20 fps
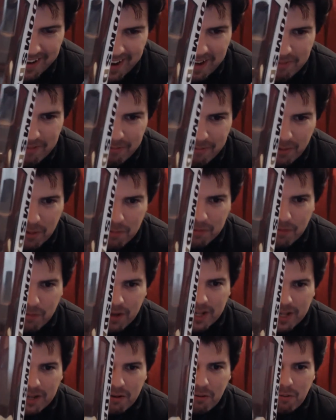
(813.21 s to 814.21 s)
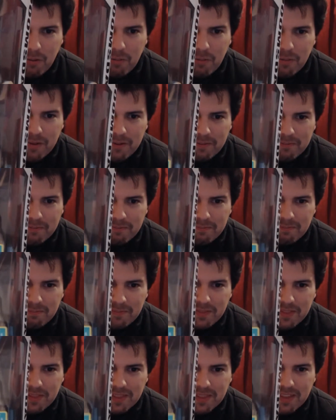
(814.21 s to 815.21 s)
I thought it was quite cool.
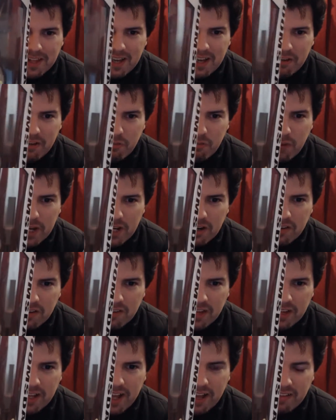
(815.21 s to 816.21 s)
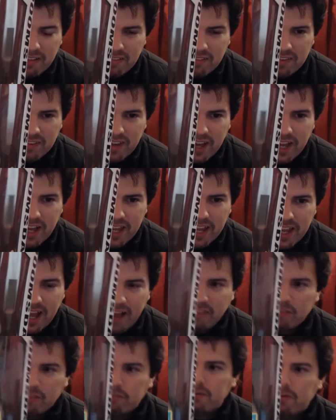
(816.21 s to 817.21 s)
It looks really good as
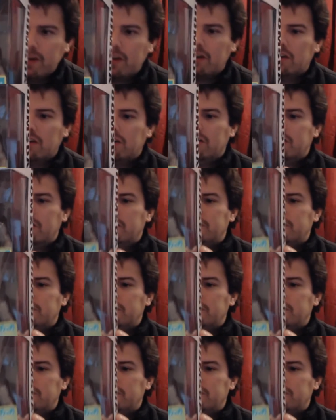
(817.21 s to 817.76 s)
a figure.